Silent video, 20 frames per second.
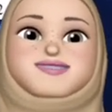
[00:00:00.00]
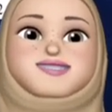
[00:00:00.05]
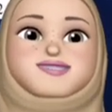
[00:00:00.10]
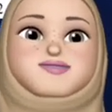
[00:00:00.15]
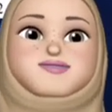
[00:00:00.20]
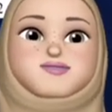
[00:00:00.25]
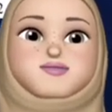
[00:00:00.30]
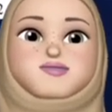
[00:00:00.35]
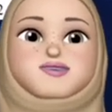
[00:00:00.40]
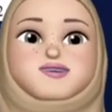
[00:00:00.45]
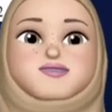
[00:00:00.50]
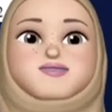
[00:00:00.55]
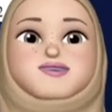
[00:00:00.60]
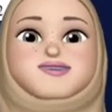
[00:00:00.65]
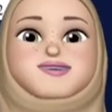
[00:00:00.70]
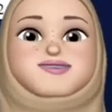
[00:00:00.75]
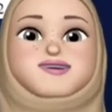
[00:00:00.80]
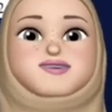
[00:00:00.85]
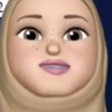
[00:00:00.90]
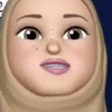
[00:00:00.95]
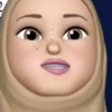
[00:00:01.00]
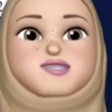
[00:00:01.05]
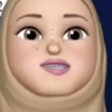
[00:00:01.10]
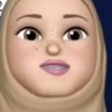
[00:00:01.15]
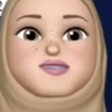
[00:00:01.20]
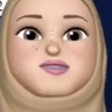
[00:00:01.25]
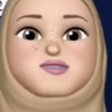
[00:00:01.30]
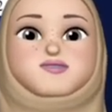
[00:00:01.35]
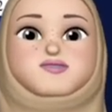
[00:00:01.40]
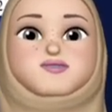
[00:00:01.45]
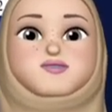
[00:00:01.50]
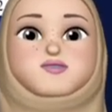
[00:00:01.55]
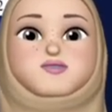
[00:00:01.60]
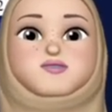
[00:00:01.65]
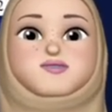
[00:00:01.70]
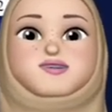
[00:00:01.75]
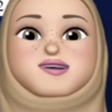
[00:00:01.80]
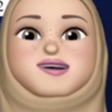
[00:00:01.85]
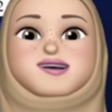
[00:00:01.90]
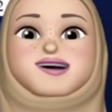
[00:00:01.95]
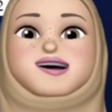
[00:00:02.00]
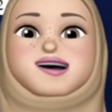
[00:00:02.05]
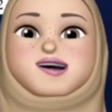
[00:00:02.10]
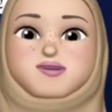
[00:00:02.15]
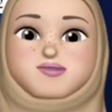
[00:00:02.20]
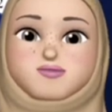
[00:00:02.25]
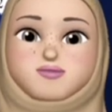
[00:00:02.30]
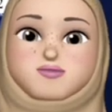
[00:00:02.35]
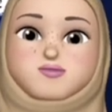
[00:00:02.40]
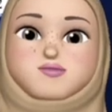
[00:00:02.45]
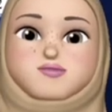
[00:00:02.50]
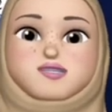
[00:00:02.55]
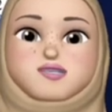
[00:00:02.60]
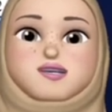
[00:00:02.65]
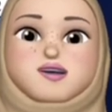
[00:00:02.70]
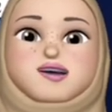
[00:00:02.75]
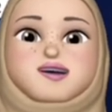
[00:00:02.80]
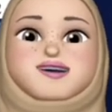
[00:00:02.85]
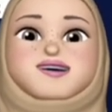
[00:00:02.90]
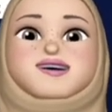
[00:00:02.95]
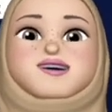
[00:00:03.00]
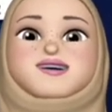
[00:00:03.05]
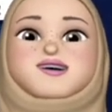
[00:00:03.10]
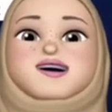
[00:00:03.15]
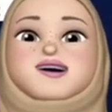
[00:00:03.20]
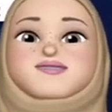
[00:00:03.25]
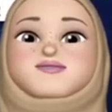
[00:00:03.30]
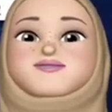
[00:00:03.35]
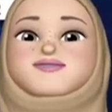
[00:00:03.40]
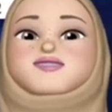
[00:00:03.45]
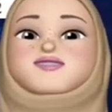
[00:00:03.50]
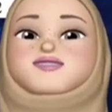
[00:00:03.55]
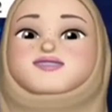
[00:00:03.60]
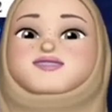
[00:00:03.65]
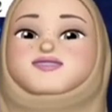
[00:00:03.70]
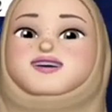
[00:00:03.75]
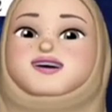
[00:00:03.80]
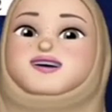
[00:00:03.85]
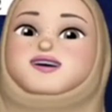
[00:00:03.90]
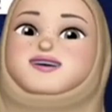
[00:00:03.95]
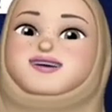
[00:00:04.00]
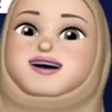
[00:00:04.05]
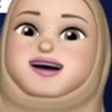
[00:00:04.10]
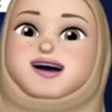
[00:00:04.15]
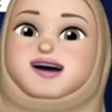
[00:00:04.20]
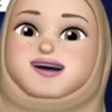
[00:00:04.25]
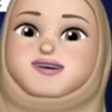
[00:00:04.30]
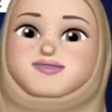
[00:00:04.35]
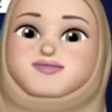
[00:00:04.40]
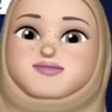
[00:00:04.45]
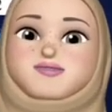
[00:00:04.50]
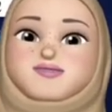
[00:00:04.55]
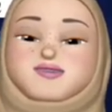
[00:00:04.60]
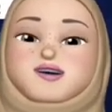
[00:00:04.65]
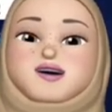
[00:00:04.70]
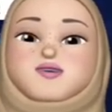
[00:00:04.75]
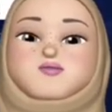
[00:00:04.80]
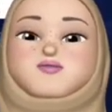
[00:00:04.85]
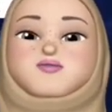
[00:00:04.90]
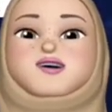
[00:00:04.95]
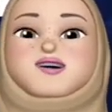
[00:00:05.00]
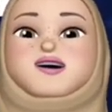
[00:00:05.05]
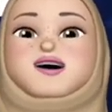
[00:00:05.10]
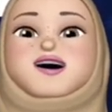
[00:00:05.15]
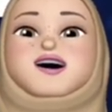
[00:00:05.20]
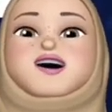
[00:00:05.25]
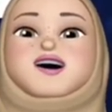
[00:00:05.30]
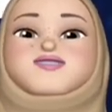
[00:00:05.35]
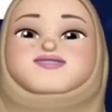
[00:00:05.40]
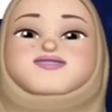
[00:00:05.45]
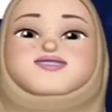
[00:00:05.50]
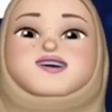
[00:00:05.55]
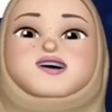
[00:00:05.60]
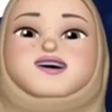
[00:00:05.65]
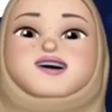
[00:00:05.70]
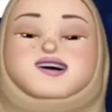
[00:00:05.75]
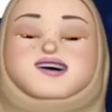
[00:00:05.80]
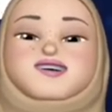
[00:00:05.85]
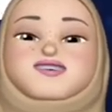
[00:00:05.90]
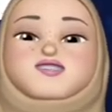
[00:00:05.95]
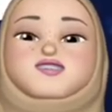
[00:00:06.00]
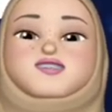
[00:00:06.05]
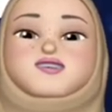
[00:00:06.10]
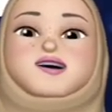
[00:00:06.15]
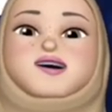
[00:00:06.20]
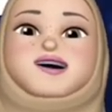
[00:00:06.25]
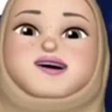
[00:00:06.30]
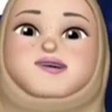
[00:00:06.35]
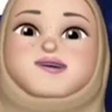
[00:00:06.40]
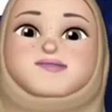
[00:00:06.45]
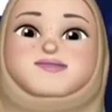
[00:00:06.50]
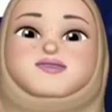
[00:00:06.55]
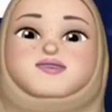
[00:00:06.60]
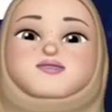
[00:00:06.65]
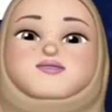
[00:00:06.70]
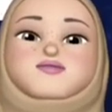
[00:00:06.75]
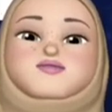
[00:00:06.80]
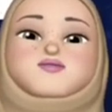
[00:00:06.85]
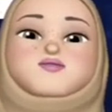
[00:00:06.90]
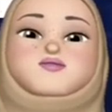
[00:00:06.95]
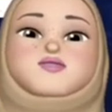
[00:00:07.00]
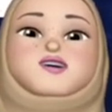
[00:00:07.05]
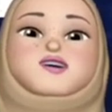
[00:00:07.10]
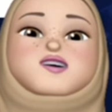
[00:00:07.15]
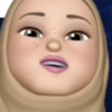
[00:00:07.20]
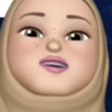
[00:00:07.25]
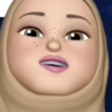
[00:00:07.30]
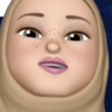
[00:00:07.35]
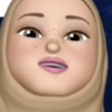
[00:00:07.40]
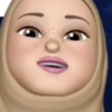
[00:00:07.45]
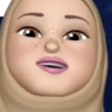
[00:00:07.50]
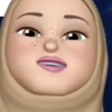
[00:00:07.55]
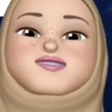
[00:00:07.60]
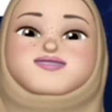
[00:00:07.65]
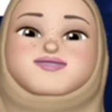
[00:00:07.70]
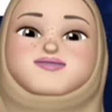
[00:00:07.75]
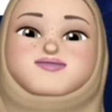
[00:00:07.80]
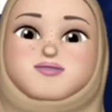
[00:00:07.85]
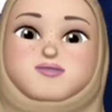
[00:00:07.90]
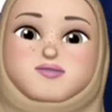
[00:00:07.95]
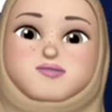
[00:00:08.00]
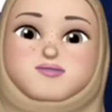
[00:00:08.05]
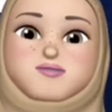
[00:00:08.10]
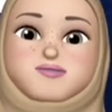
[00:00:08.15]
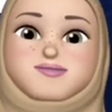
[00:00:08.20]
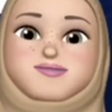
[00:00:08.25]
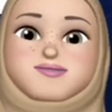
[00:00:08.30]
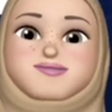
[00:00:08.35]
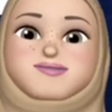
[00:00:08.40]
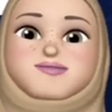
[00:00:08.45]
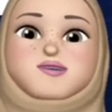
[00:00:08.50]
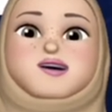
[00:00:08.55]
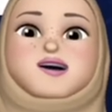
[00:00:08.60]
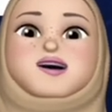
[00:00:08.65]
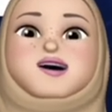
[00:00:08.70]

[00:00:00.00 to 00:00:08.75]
Based on the direction on the arrows, it can be seen that we have edge labeled with E4.